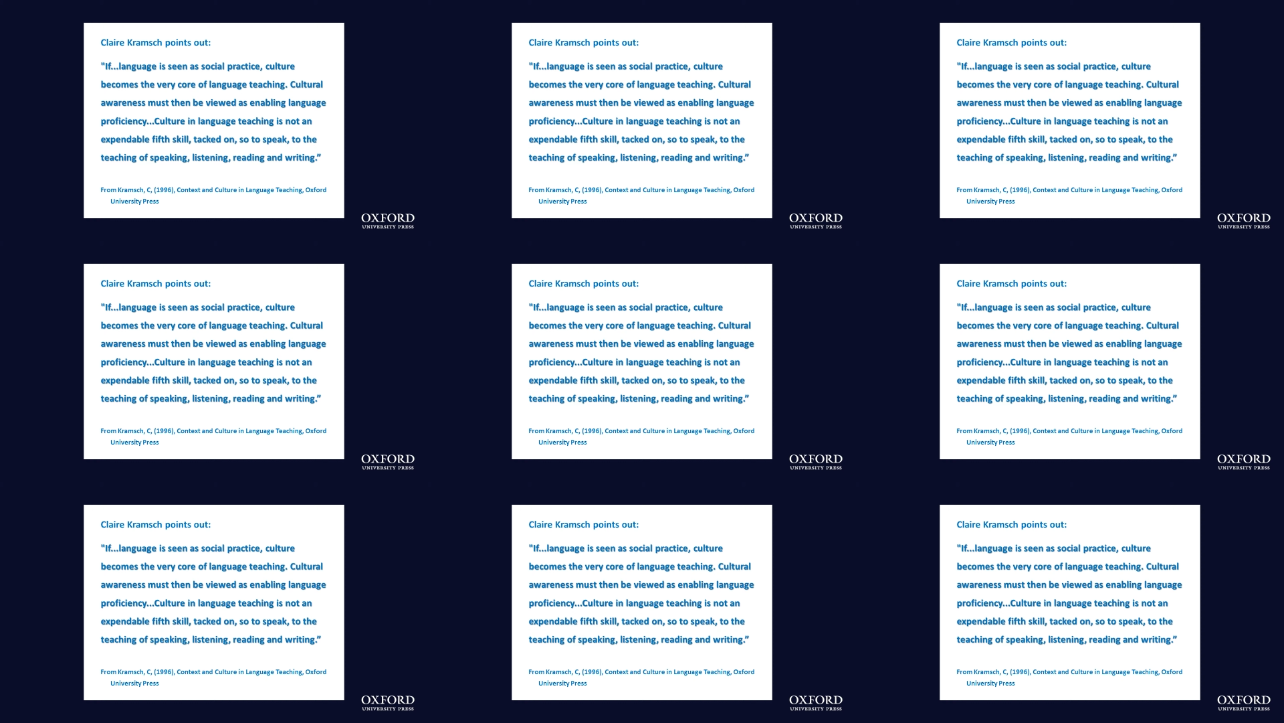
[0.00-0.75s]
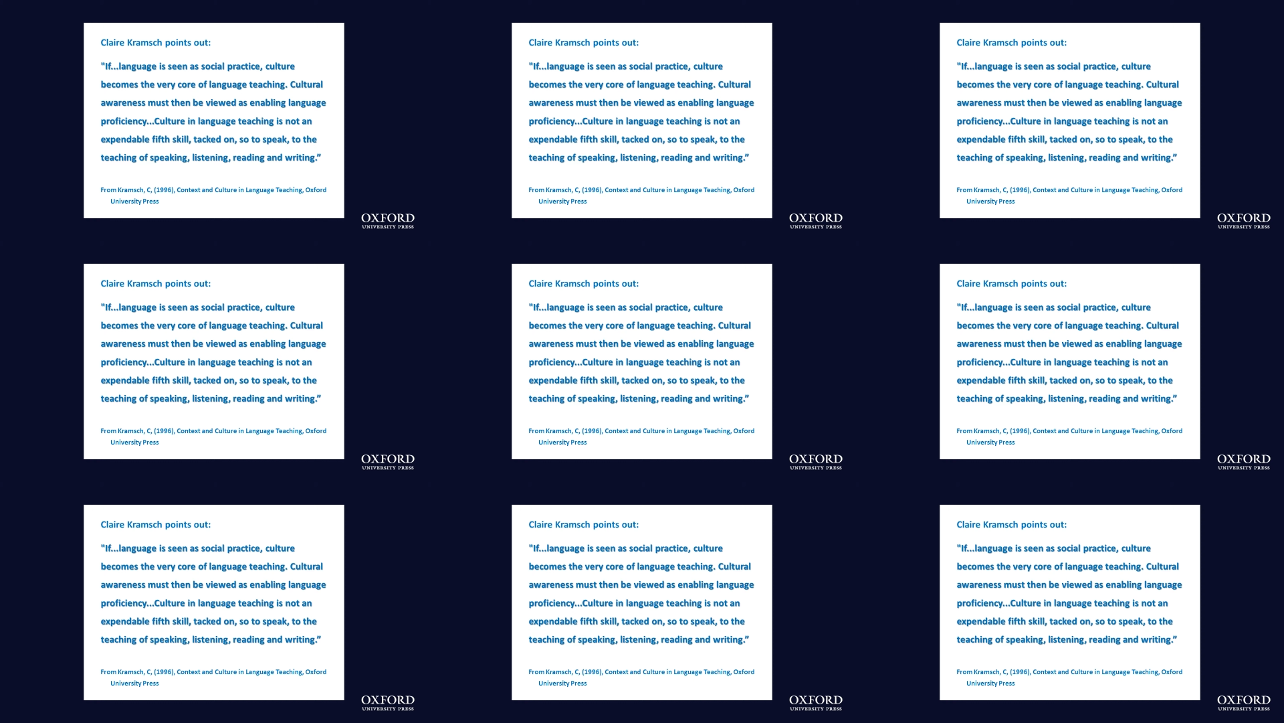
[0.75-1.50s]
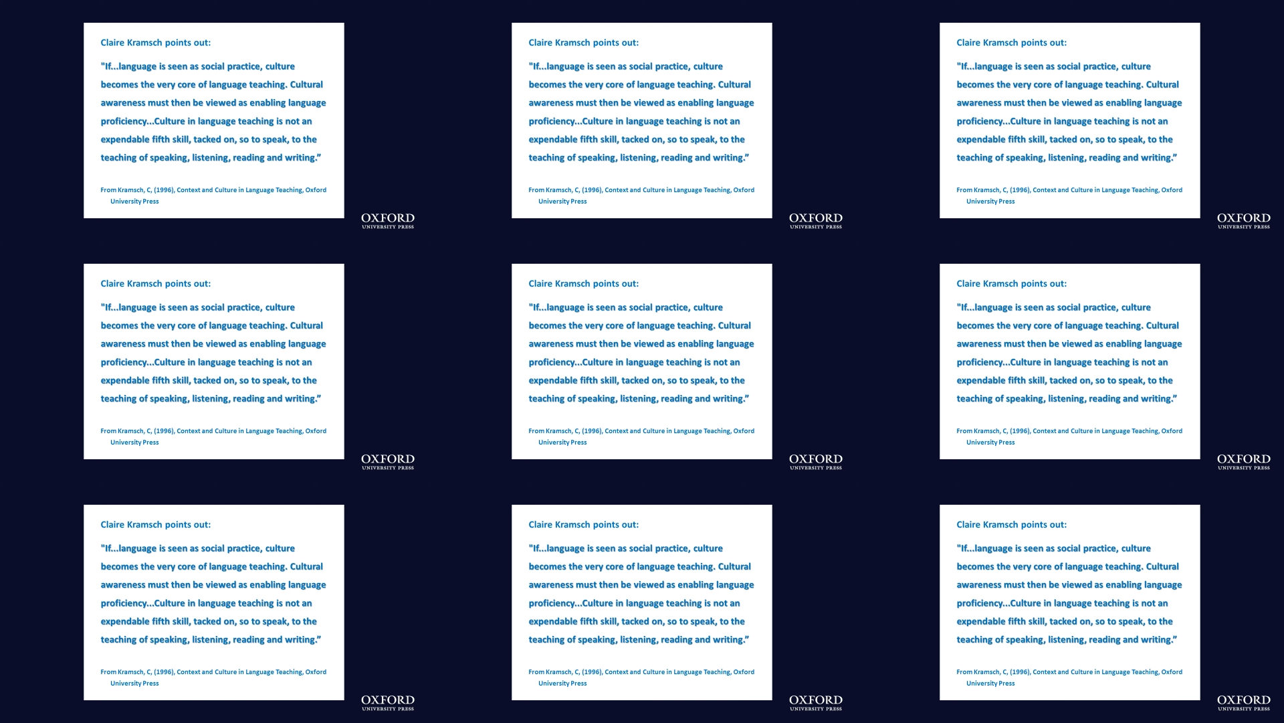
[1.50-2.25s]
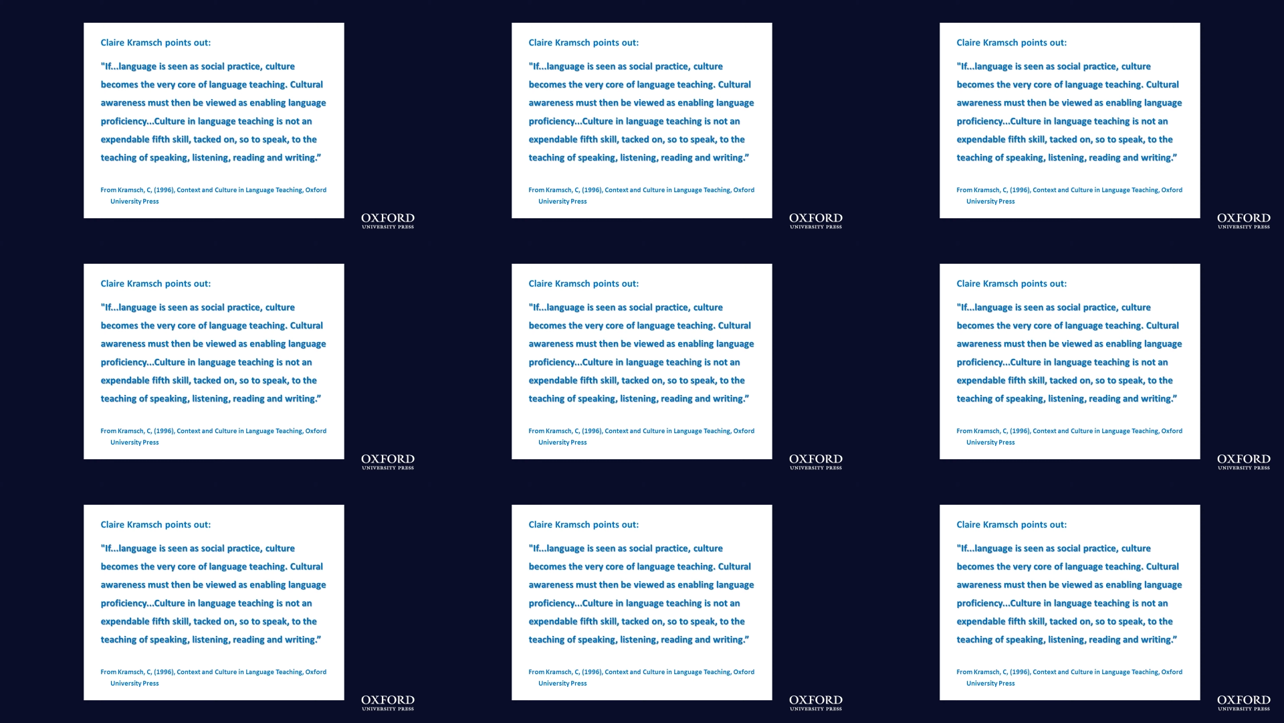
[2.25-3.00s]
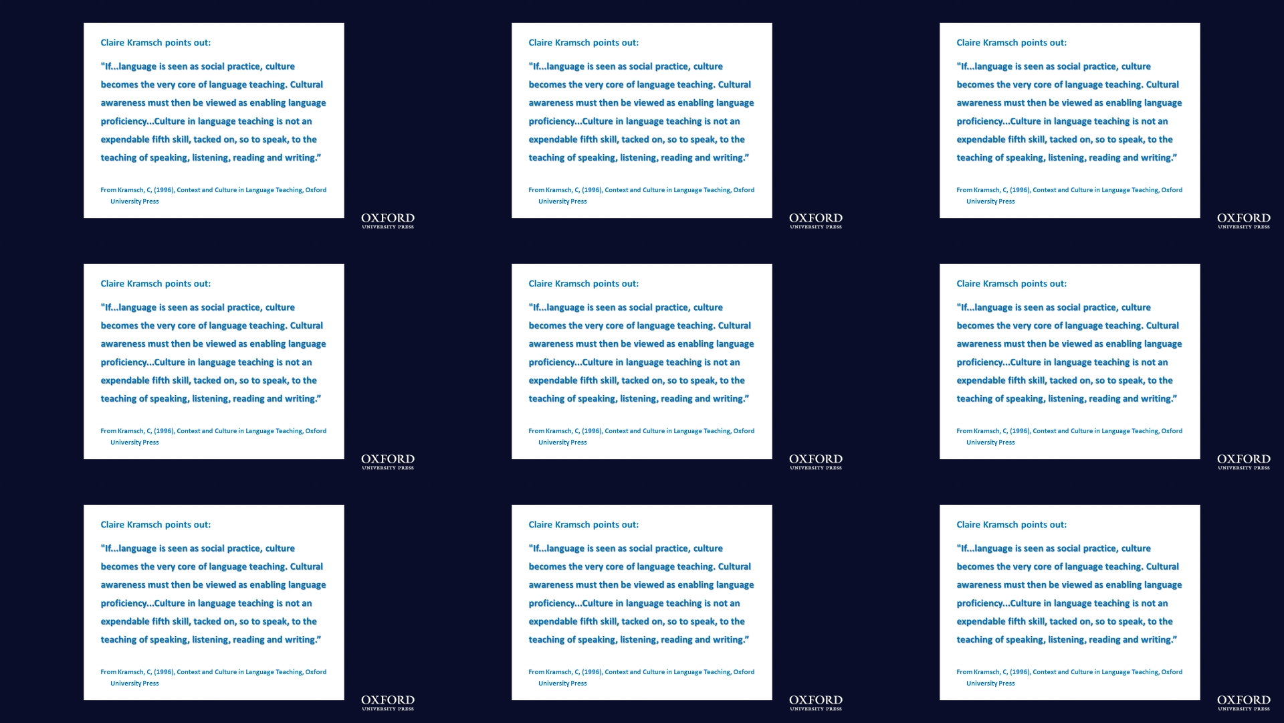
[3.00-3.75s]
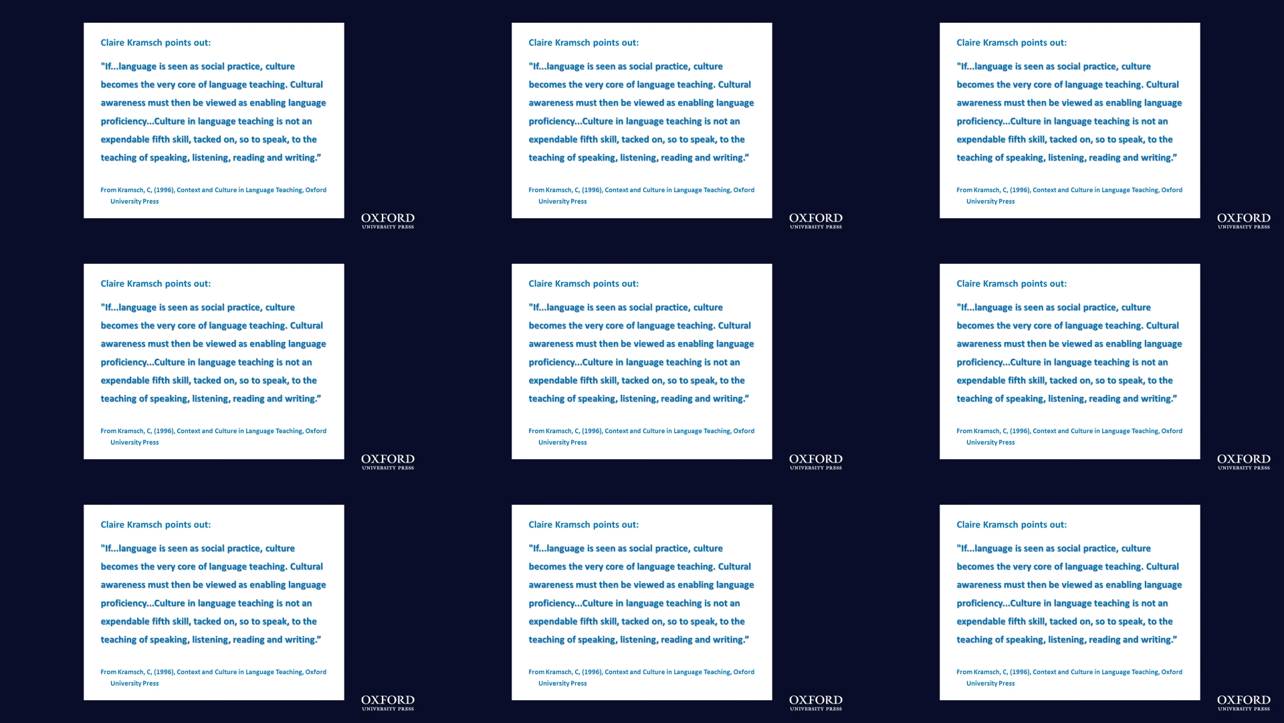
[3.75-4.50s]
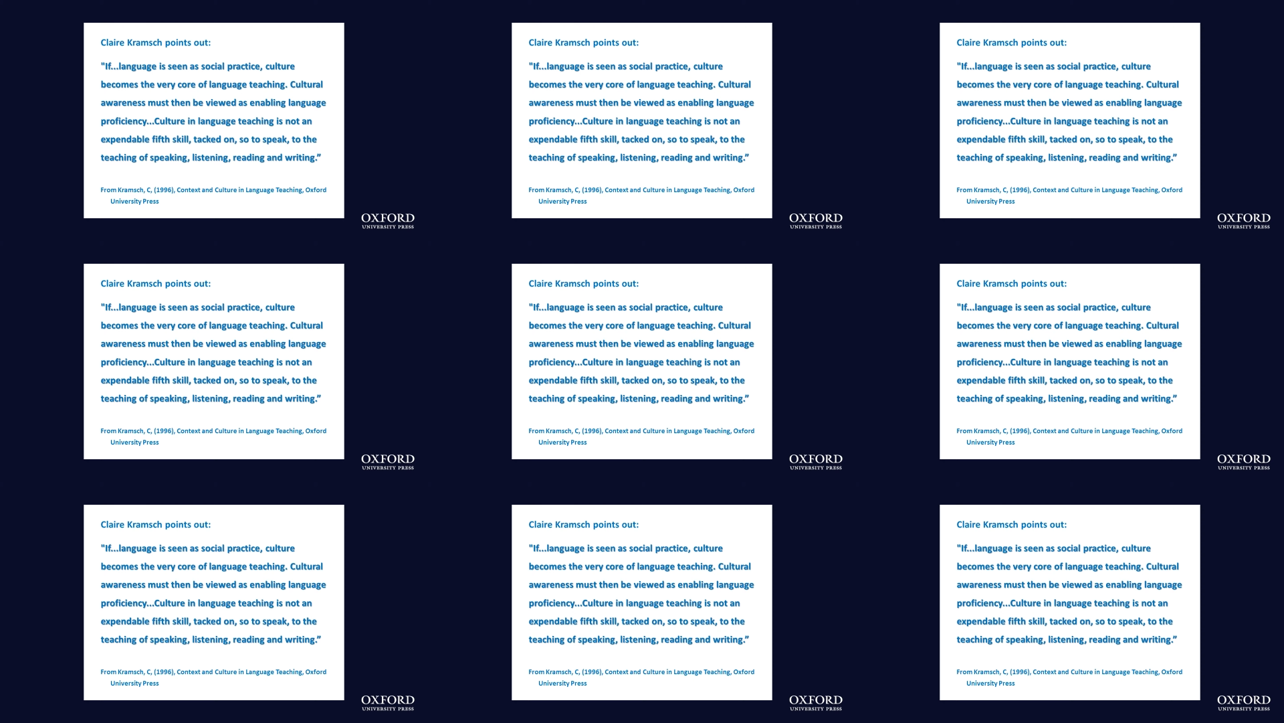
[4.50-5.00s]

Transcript: [unreadable: no face in view]